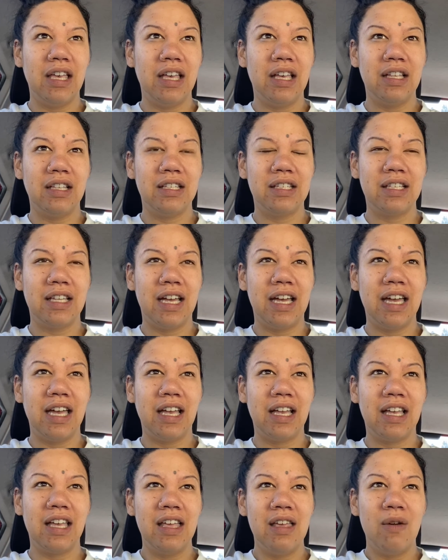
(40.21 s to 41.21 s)
It's like,
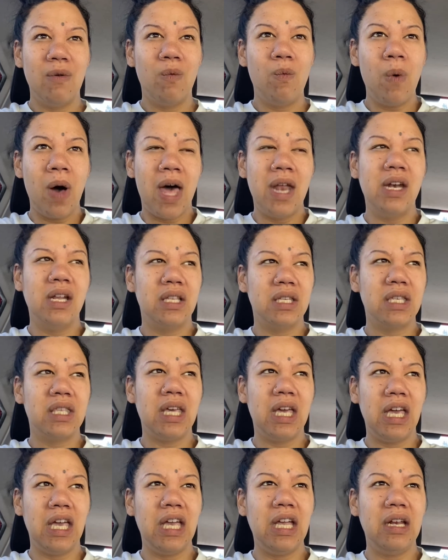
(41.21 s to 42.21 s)
one, it's the
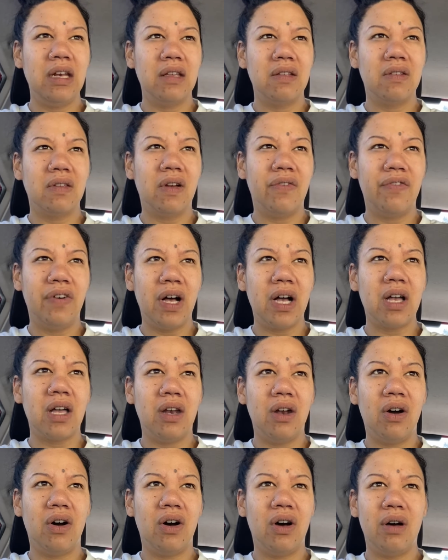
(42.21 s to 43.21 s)
heat is fucking
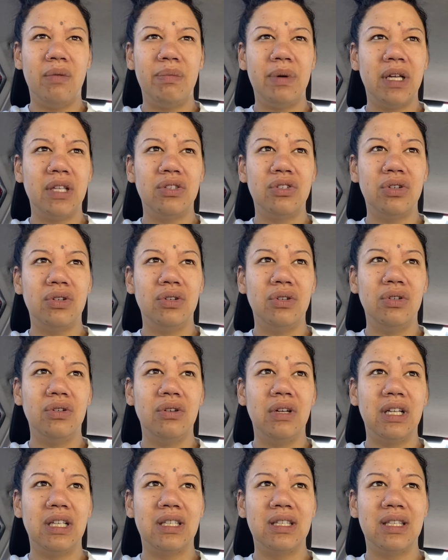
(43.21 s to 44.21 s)
hot, but two,
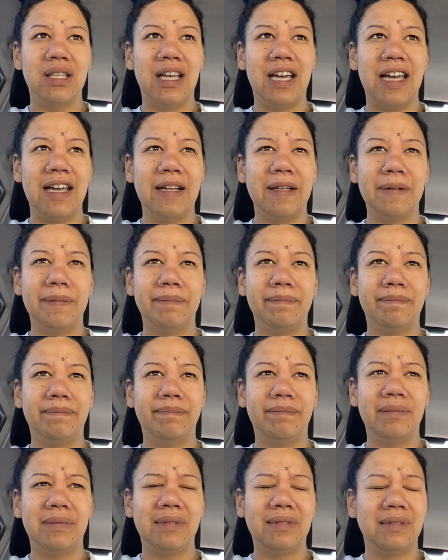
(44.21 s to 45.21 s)
it's like
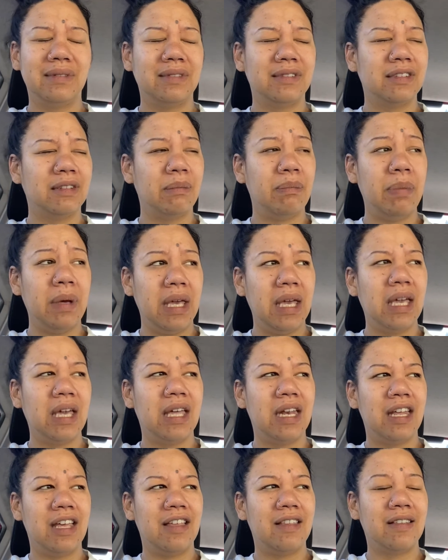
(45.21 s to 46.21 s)
being
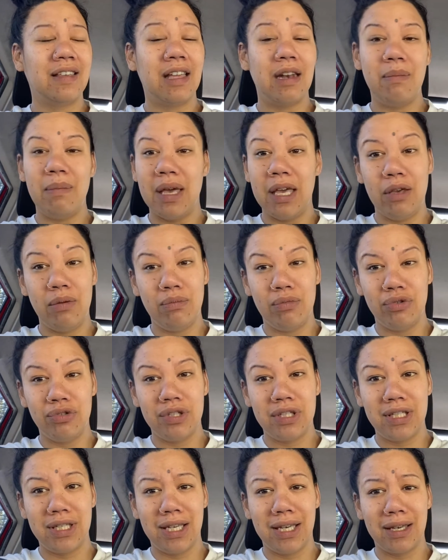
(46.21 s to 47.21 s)
in it is gonna make you more
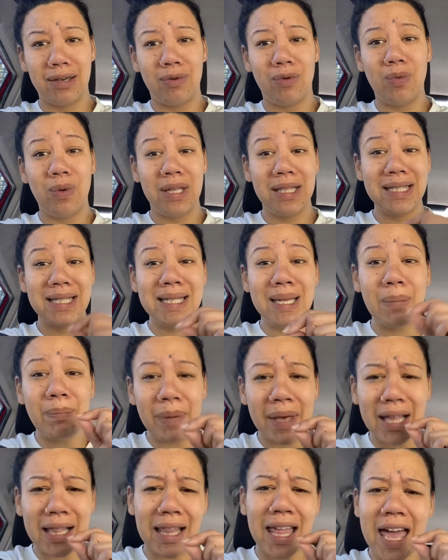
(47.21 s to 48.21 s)
sick when
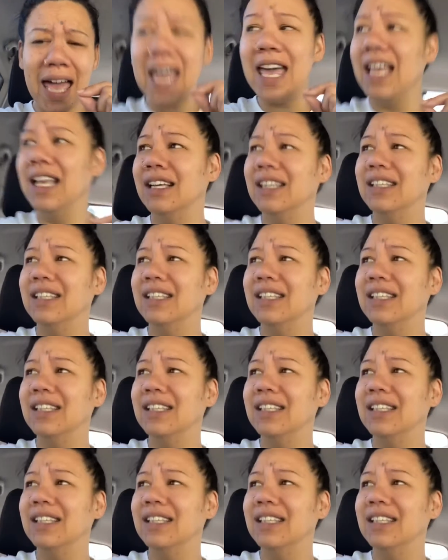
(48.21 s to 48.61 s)
typically